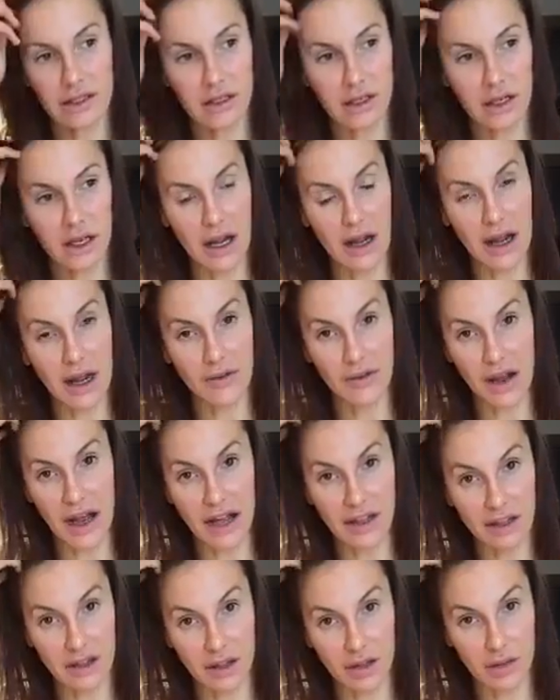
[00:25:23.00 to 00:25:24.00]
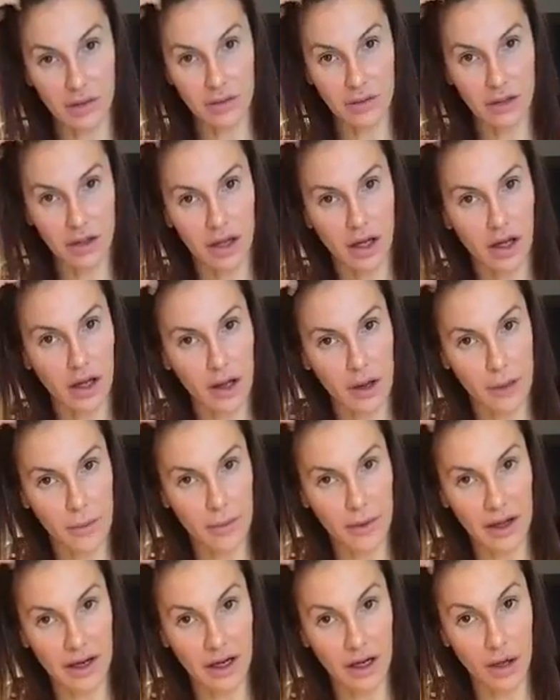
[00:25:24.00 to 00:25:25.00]
have had them,
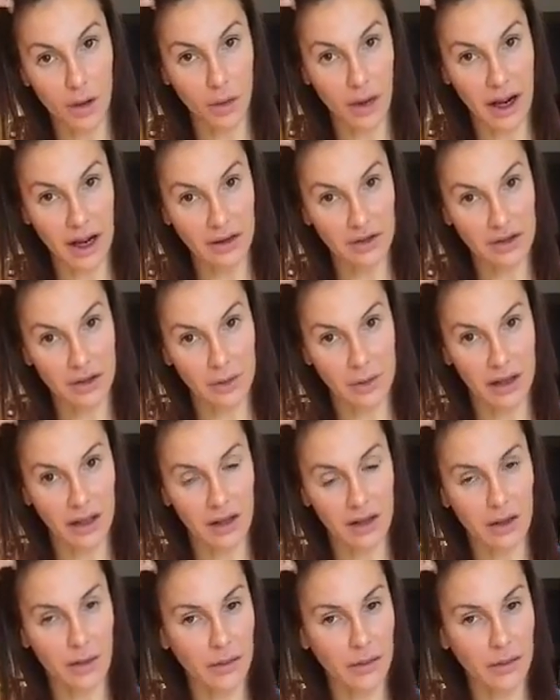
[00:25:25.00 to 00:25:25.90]
and I know how to make them,